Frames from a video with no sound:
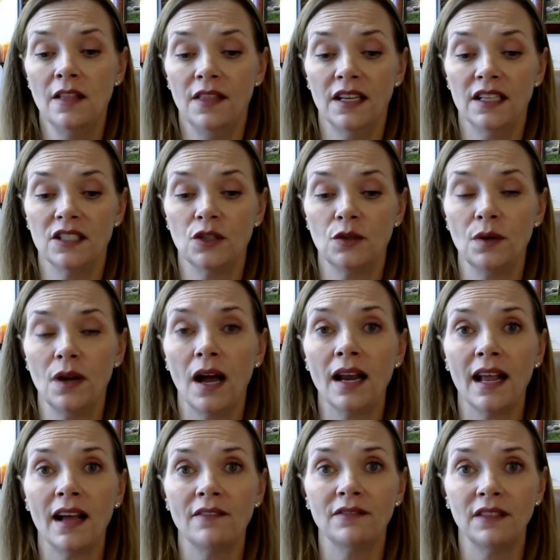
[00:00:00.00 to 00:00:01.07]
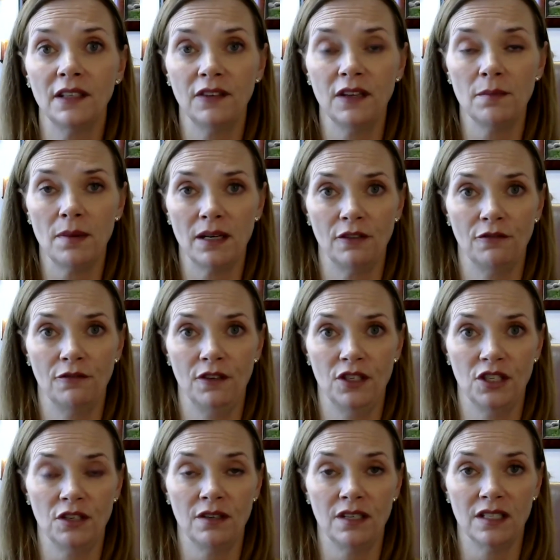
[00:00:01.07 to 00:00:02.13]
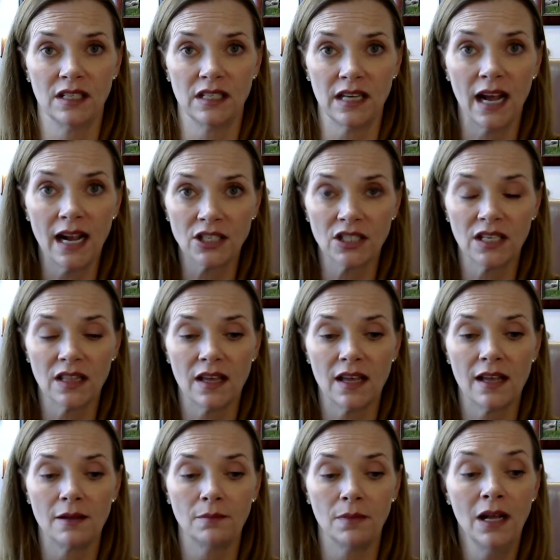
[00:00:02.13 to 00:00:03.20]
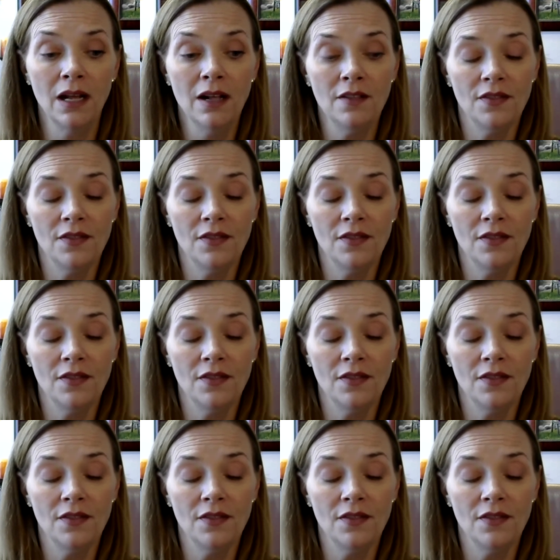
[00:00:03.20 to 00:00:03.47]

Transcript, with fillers: that do not have living beneficiaries attached to them,